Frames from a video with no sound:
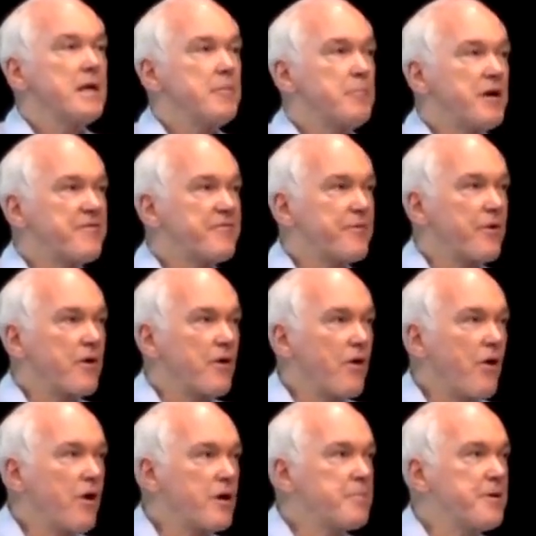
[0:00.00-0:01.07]
but for a
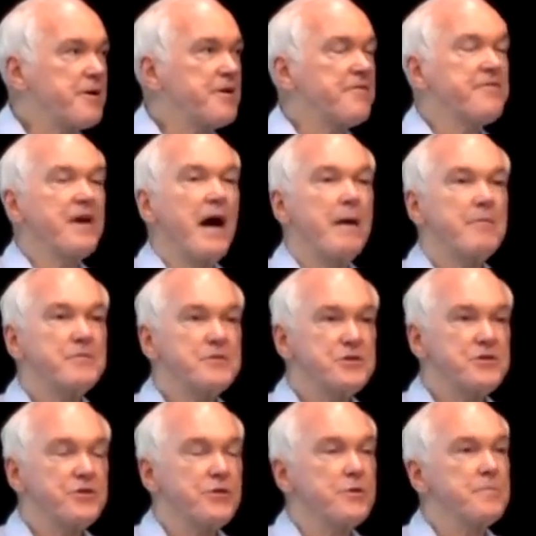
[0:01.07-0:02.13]
long period of time it was
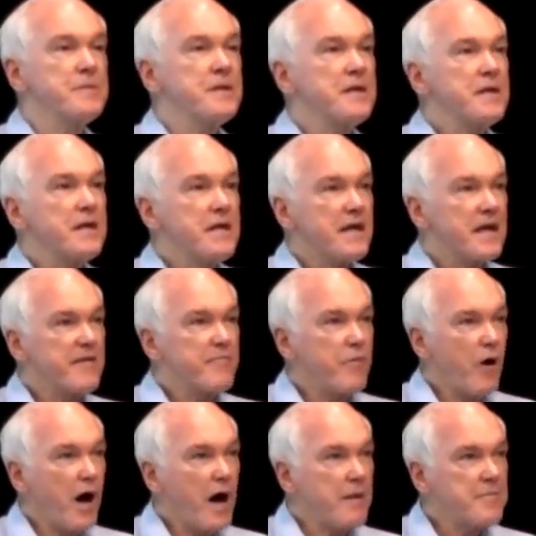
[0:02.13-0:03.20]
assumed if
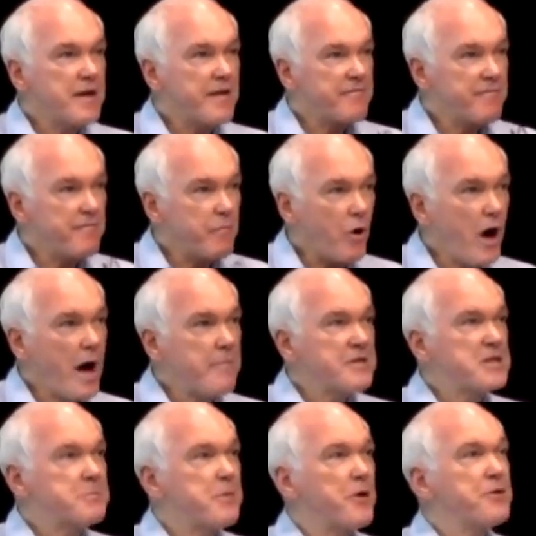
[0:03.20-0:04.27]

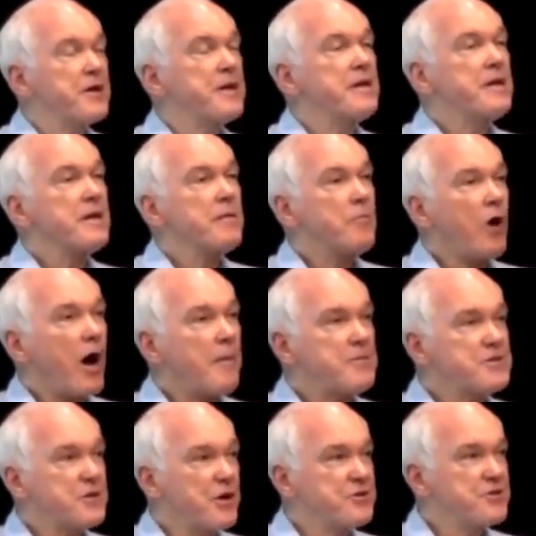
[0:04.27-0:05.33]
Muhammad spoke it,
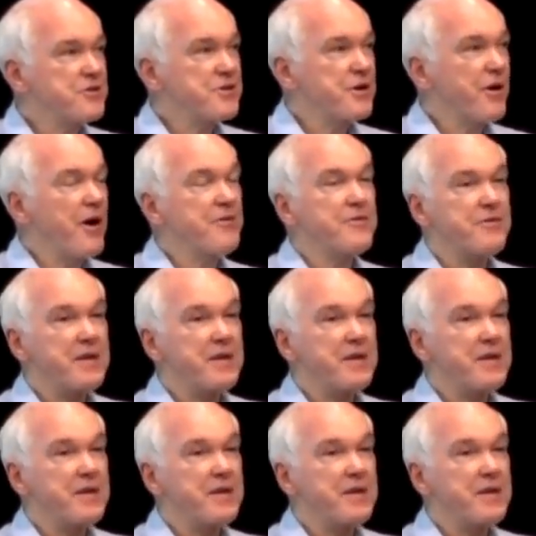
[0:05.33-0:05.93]
Muhammad's also the author.